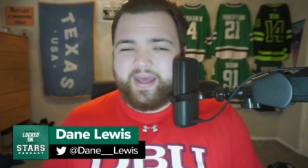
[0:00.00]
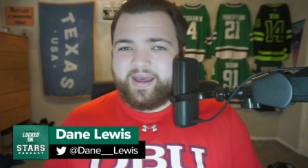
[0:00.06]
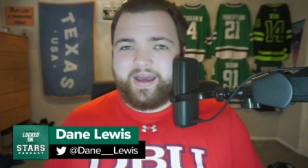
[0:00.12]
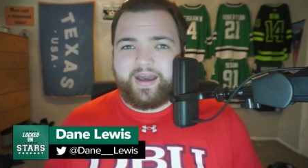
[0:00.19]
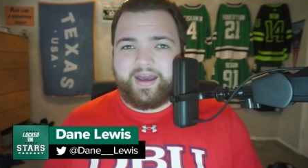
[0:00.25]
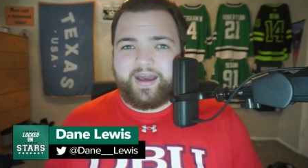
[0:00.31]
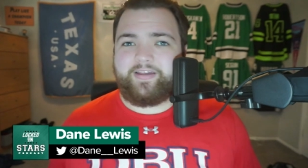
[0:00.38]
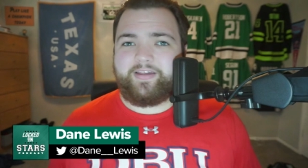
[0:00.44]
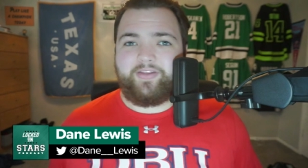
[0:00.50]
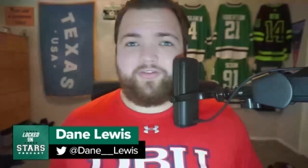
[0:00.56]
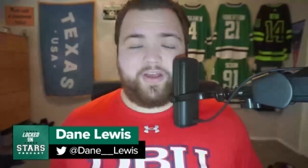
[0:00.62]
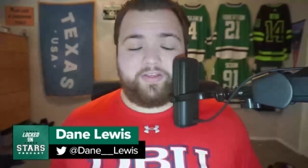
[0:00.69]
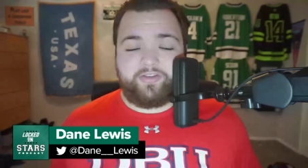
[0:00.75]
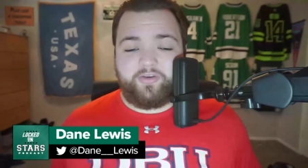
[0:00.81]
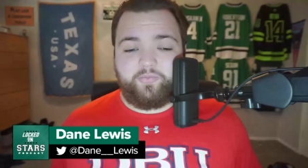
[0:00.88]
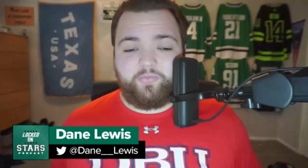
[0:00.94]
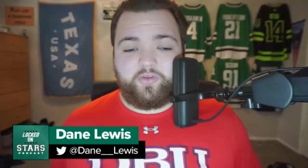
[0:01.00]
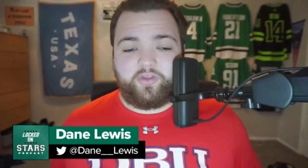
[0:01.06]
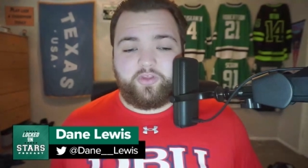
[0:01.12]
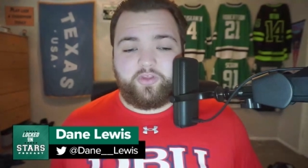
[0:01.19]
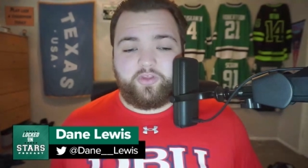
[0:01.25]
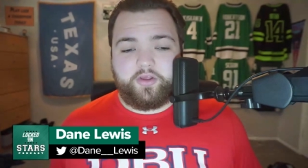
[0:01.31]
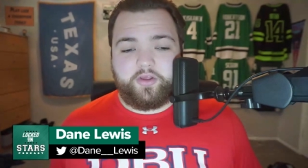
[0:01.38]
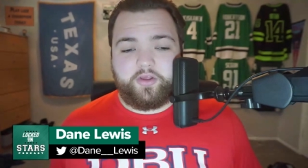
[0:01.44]
I guess that that's something that
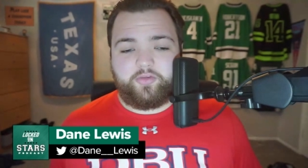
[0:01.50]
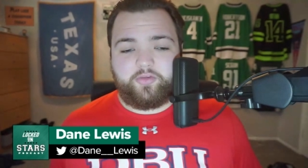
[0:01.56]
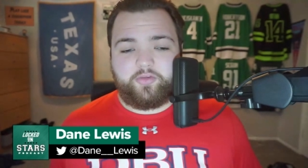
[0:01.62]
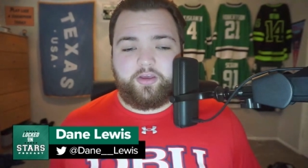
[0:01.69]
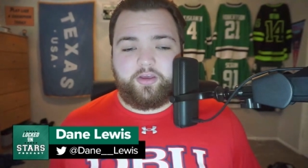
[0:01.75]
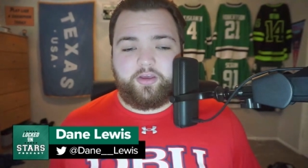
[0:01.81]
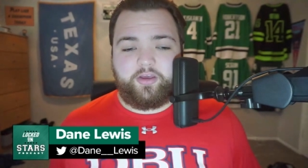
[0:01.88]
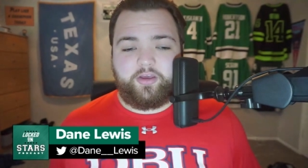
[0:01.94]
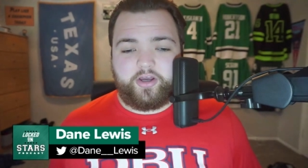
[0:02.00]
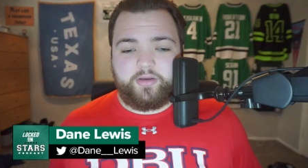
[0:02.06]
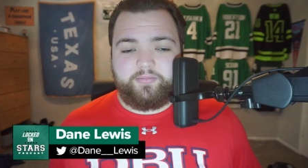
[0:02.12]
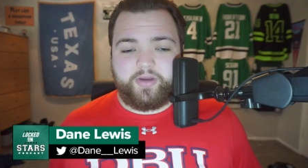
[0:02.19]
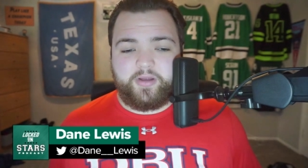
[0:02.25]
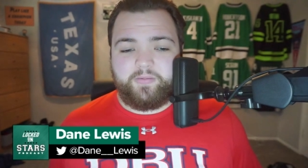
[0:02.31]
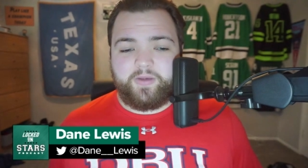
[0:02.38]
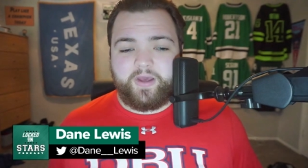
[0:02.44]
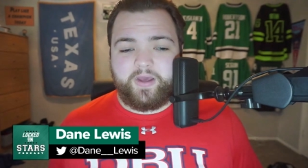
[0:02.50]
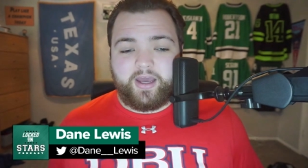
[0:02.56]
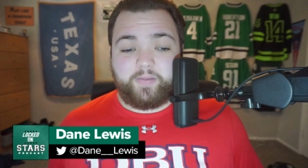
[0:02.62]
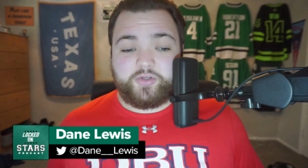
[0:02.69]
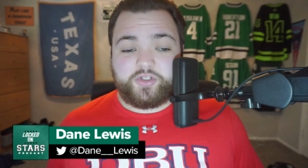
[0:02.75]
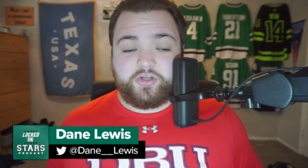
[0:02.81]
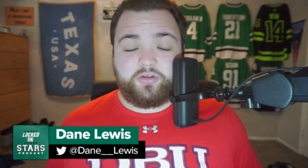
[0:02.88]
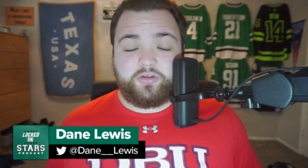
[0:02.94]
we could speculate on, but
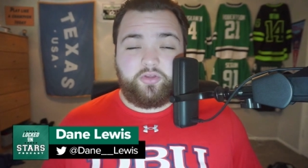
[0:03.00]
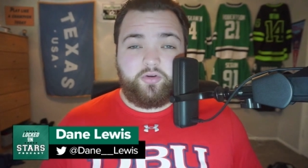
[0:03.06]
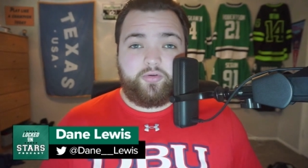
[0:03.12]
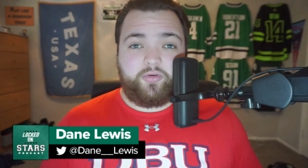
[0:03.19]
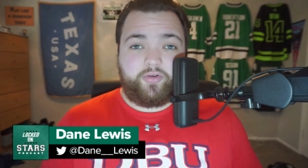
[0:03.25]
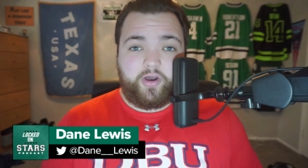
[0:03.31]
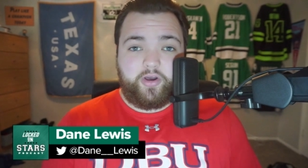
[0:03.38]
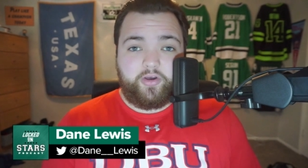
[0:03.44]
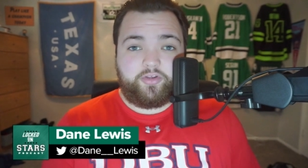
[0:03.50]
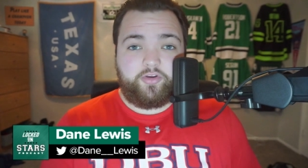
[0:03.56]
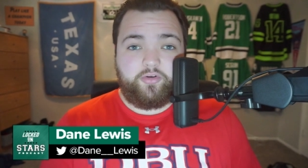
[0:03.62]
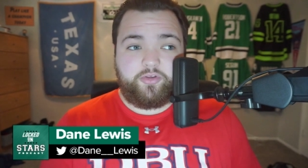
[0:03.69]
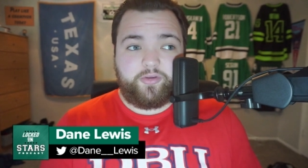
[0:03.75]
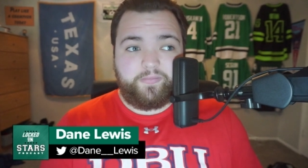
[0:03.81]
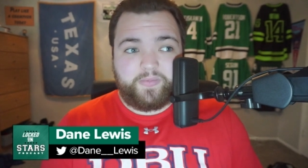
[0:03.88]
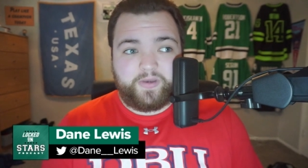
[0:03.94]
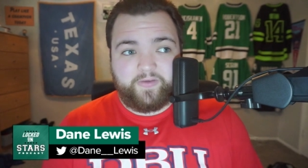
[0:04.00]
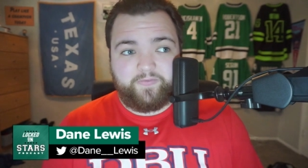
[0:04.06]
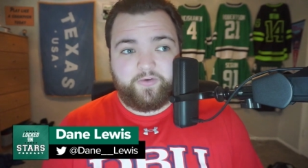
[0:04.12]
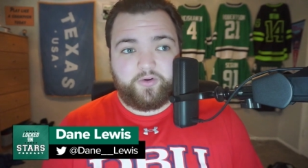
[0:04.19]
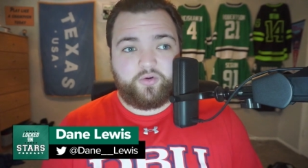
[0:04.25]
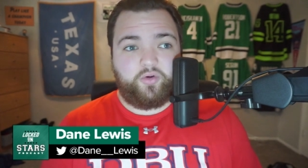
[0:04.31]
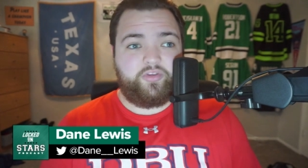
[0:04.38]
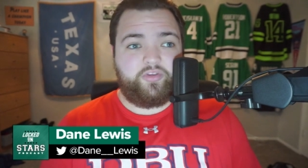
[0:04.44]
I'm sure that there's also some
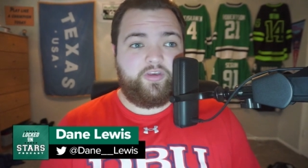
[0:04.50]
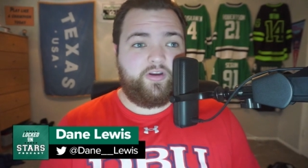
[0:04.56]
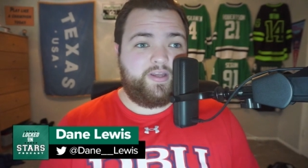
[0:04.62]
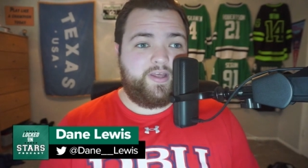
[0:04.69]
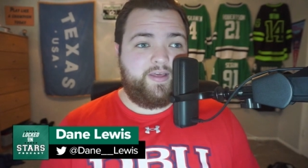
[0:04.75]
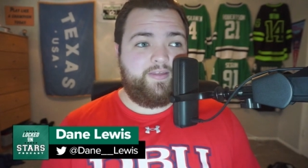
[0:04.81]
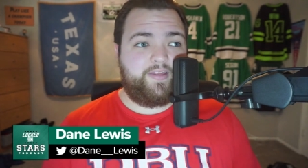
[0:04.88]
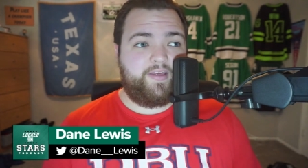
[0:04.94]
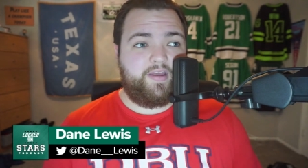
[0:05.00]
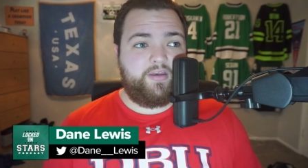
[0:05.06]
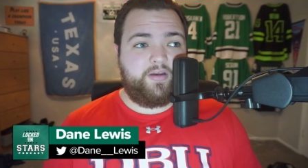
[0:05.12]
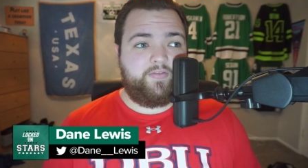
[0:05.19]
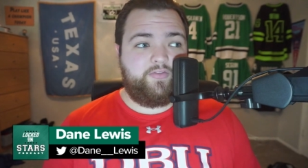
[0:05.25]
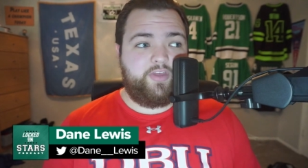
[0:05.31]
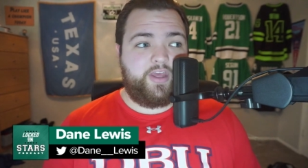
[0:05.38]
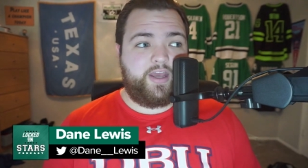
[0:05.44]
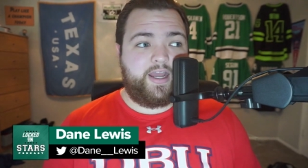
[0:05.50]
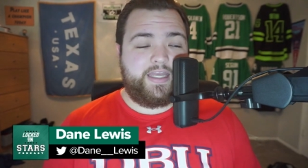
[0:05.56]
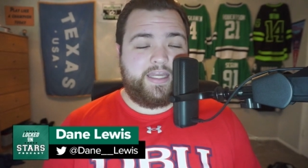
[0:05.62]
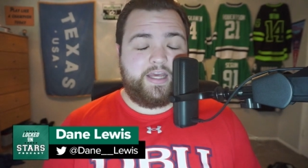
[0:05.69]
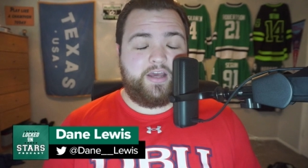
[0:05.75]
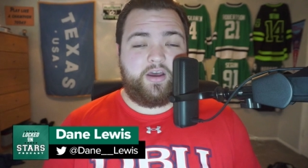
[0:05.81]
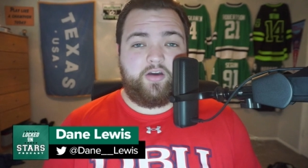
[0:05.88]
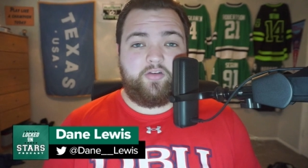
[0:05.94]
difficulty on his end of the
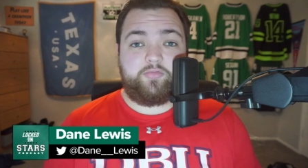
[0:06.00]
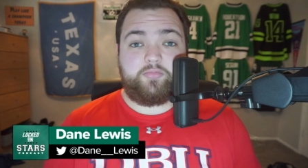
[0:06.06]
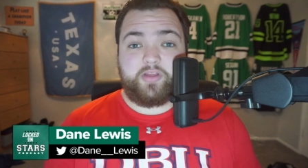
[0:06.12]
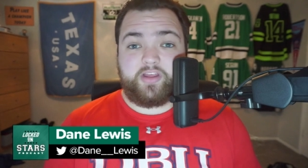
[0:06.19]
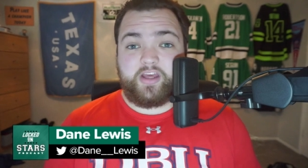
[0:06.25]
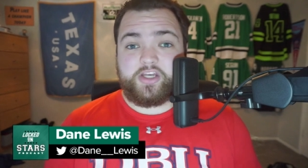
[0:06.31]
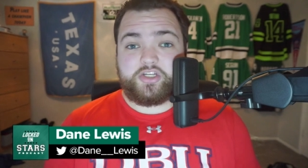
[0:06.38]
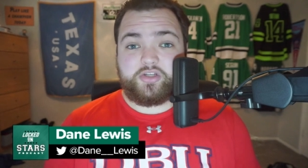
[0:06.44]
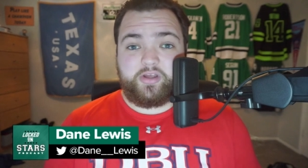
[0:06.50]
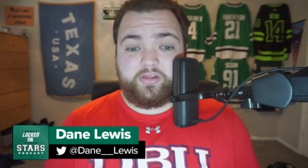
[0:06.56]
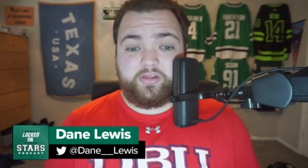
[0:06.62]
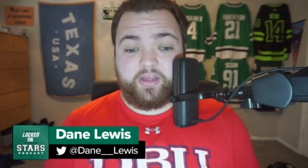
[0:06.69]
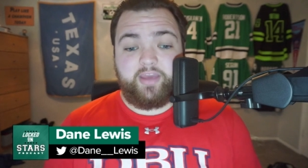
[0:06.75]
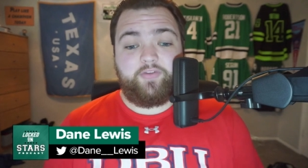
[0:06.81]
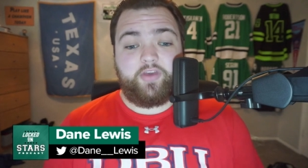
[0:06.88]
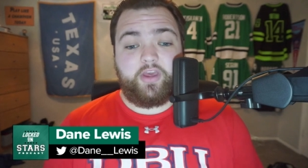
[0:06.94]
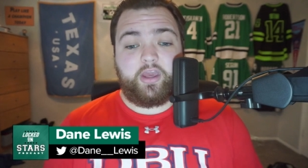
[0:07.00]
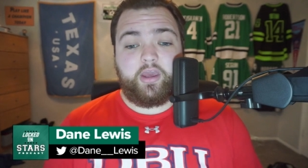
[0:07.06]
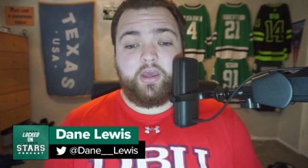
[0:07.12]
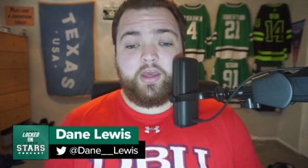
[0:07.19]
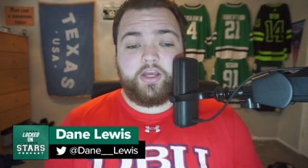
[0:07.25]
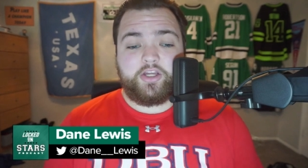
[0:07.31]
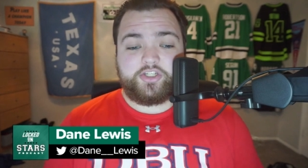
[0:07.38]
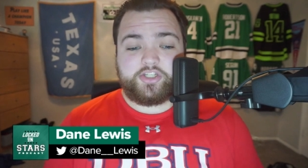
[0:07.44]
idea of potentially leaving
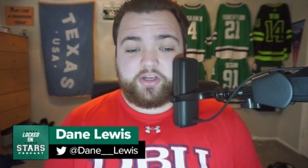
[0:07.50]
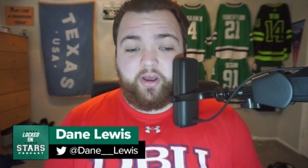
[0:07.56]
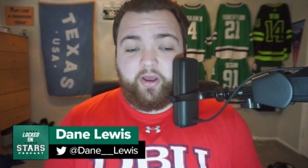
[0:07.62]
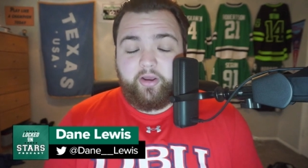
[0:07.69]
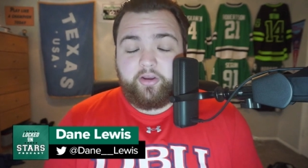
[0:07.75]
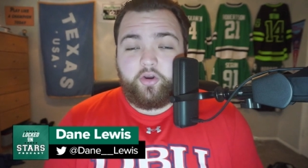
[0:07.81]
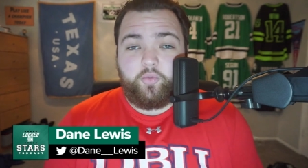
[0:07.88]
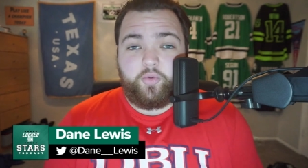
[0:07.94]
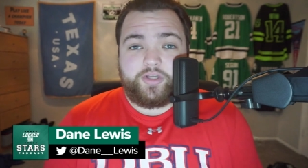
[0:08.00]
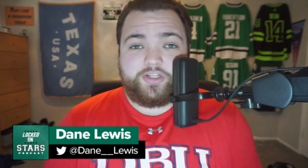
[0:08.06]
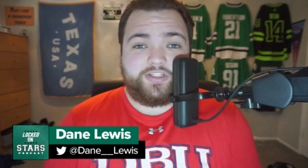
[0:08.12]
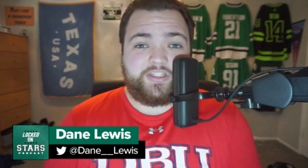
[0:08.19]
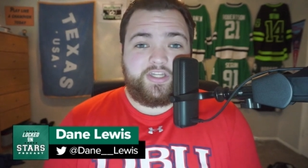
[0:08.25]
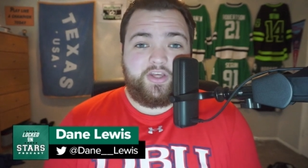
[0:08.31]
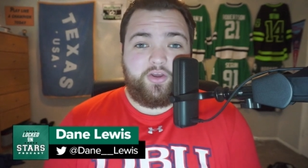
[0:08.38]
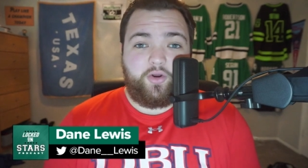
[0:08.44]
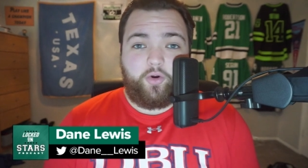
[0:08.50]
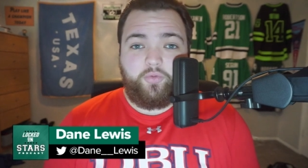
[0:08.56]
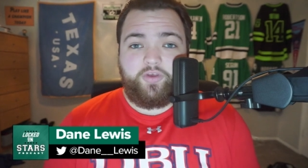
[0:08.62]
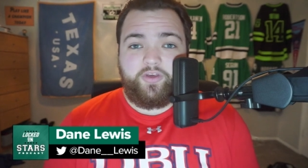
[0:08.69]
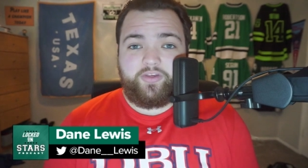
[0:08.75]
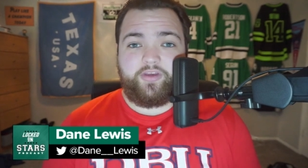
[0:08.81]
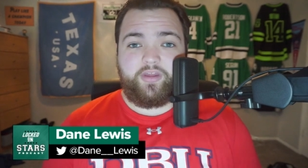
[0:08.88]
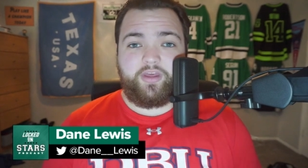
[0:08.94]
Chicago, which is the
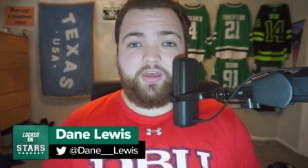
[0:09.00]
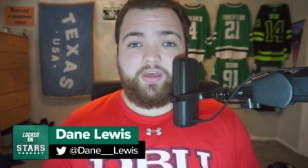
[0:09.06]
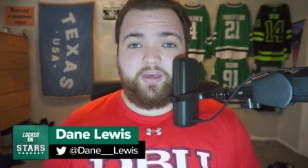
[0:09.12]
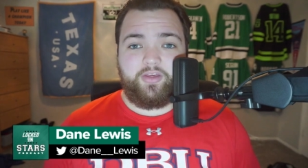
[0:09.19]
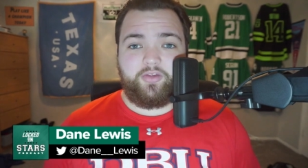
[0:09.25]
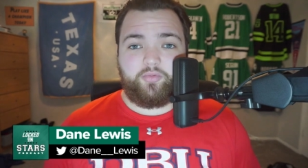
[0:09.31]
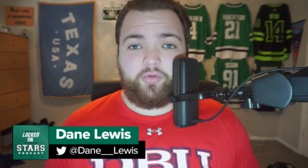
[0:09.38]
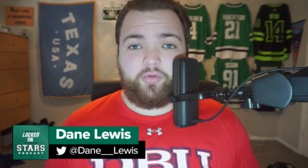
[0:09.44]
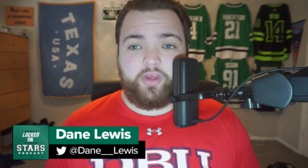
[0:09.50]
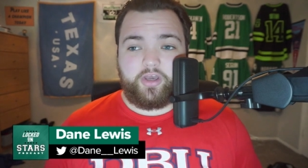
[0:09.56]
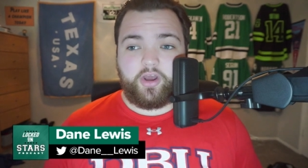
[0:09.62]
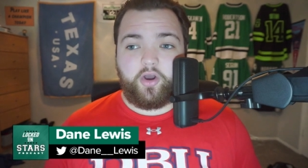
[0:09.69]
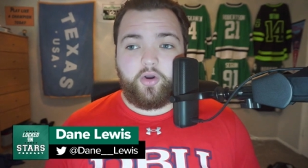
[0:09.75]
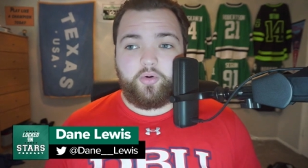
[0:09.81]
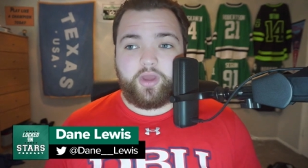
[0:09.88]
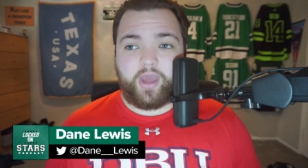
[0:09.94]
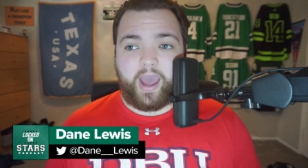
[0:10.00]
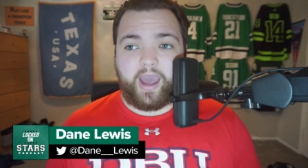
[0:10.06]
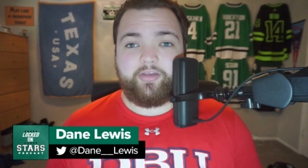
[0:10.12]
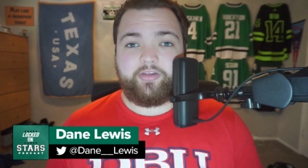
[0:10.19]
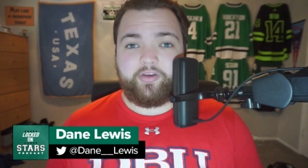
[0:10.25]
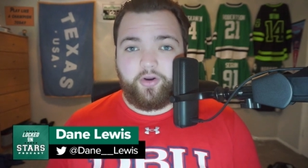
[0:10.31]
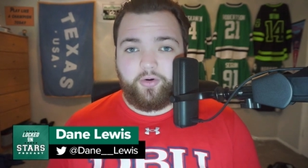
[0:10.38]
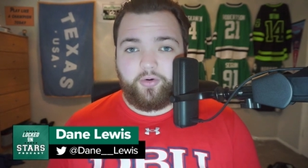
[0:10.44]
only city he's really known
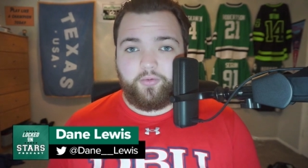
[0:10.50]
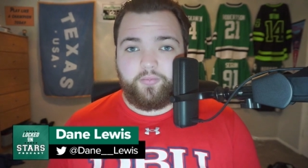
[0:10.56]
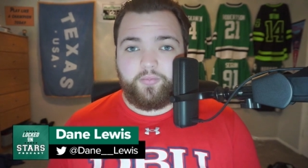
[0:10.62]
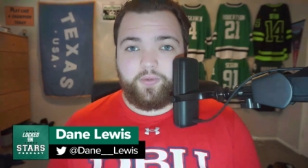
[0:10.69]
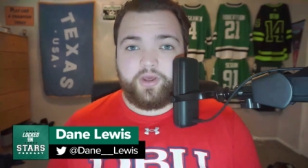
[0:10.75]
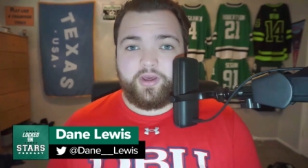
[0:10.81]
as home